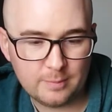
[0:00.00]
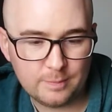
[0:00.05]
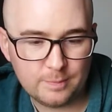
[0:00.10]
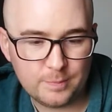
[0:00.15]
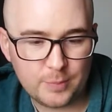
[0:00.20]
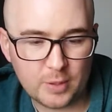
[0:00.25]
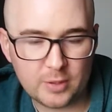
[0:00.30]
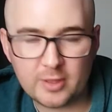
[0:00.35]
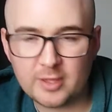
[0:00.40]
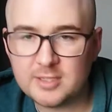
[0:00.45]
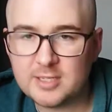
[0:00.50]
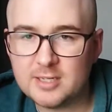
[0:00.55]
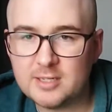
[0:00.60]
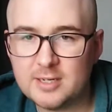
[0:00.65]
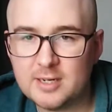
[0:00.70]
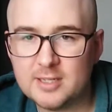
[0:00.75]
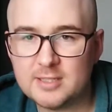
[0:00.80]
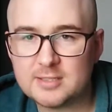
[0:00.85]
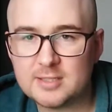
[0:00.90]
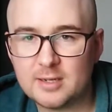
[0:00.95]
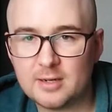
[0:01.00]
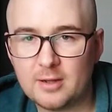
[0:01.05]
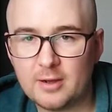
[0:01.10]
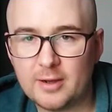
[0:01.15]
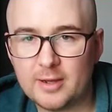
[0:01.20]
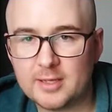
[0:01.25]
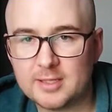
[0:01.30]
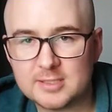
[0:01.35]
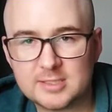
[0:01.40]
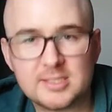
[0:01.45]
But they didn't need to
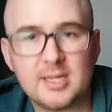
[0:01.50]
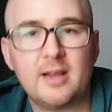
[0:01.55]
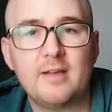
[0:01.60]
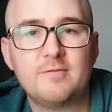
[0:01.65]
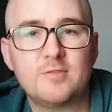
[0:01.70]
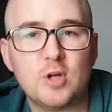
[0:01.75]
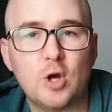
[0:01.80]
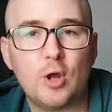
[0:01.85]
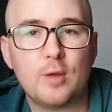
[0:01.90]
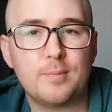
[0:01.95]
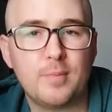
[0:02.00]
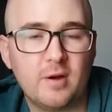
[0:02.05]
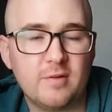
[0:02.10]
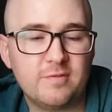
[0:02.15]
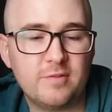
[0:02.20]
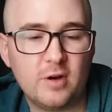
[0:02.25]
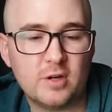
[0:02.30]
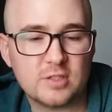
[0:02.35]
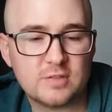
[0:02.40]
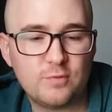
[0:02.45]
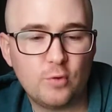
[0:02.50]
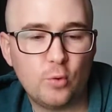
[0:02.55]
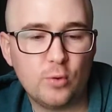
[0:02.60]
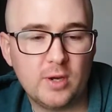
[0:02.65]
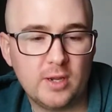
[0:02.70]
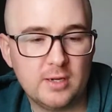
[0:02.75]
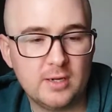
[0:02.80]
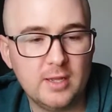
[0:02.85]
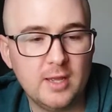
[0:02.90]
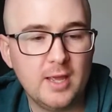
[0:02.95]
like save time by fast
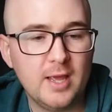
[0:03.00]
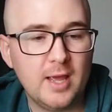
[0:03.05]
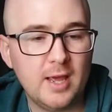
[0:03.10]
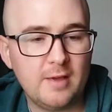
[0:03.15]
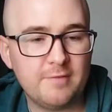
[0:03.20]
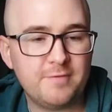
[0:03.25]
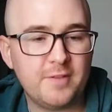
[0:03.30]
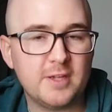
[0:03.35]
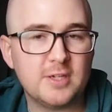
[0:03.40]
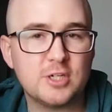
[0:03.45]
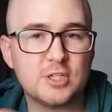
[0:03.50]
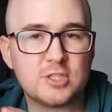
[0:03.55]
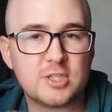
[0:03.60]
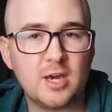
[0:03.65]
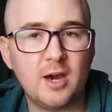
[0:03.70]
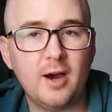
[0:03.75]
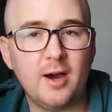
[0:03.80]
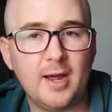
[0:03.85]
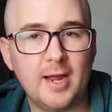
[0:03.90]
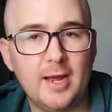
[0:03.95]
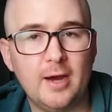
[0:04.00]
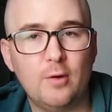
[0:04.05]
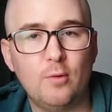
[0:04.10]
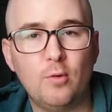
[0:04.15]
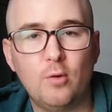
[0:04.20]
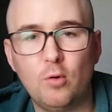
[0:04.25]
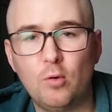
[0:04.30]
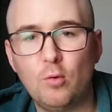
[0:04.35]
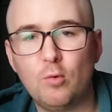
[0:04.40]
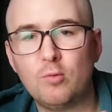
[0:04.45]
forwarding if they just cut out
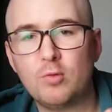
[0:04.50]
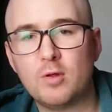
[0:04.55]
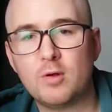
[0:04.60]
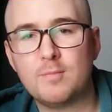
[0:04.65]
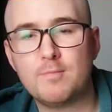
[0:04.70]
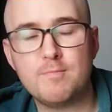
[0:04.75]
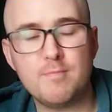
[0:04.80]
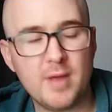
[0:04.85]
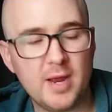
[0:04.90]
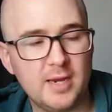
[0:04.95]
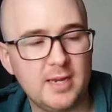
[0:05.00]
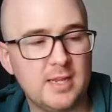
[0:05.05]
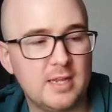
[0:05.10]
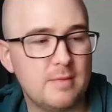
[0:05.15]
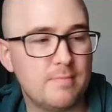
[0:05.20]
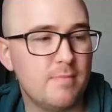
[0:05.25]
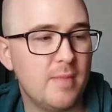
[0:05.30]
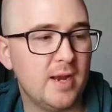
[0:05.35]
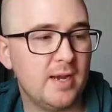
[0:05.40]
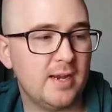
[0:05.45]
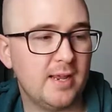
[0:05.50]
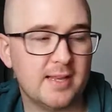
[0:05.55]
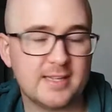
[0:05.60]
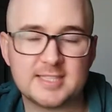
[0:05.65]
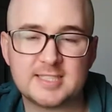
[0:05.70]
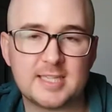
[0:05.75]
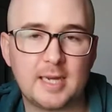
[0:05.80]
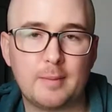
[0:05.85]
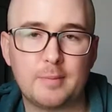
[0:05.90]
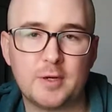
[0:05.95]
all the many
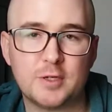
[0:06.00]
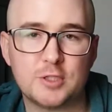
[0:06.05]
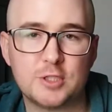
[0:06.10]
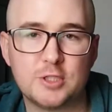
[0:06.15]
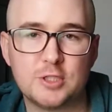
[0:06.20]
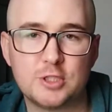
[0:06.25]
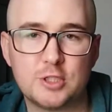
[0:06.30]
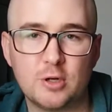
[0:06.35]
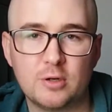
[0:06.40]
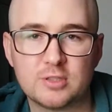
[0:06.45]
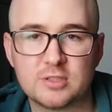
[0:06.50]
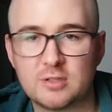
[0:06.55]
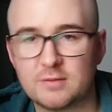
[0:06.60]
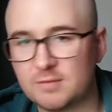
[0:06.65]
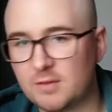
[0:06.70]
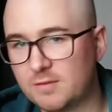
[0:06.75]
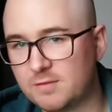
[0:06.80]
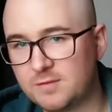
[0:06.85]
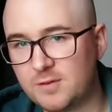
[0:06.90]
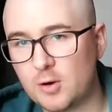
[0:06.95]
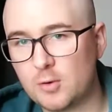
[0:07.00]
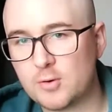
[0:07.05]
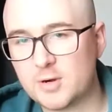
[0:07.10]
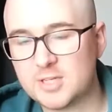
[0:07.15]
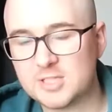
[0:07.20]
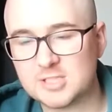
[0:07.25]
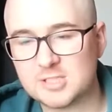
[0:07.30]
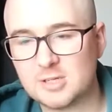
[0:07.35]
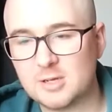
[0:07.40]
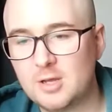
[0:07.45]
establishing shots of the
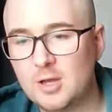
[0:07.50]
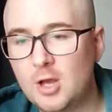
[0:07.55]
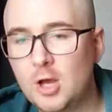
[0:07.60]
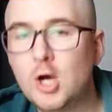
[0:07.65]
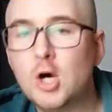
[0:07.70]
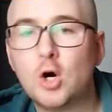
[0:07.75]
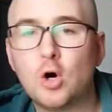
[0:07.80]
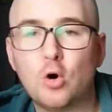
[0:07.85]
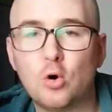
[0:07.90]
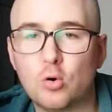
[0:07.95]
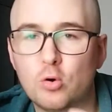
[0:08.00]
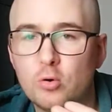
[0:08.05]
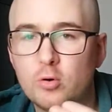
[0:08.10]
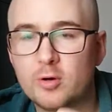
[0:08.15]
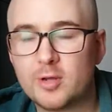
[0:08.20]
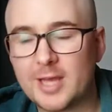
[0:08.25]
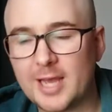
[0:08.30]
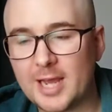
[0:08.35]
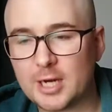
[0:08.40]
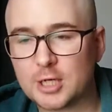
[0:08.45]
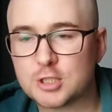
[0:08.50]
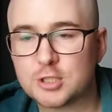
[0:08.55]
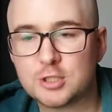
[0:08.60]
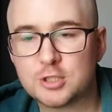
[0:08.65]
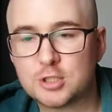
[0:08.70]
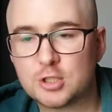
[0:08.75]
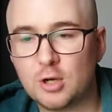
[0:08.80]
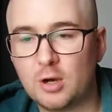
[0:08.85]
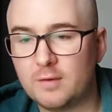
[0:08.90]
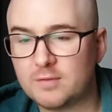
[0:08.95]
forest, or a reaction
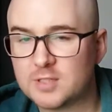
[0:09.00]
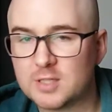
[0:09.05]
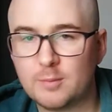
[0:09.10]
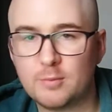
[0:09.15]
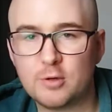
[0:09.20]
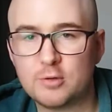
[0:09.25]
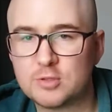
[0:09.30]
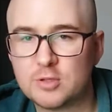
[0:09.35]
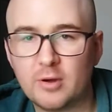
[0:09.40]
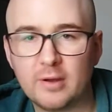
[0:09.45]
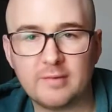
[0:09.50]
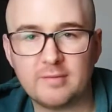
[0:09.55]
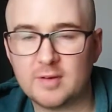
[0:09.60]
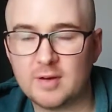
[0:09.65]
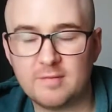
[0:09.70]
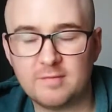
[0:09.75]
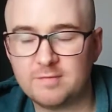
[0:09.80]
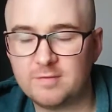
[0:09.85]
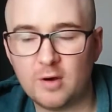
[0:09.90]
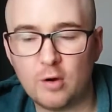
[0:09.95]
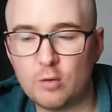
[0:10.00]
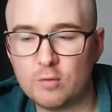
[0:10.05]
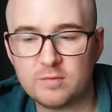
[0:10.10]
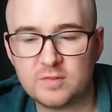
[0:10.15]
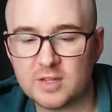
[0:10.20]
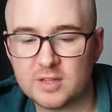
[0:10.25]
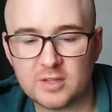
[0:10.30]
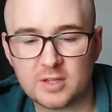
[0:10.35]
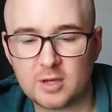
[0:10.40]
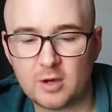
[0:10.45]
shot of someone who's not even involved
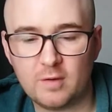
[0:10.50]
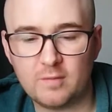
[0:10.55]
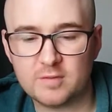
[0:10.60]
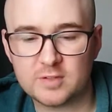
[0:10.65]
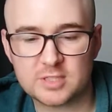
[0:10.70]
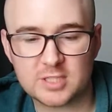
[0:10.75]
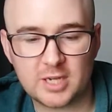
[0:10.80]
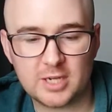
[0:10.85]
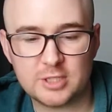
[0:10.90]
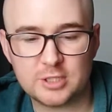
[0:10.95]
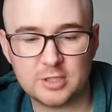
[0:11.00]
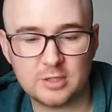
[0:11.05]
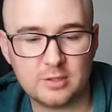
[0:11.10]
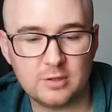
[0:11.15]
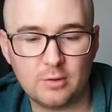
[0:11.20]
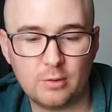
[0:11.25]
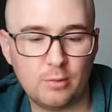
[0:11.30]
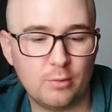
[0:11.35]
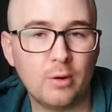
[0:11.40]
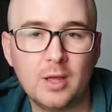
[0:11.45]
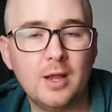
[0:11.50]
in the conversation, or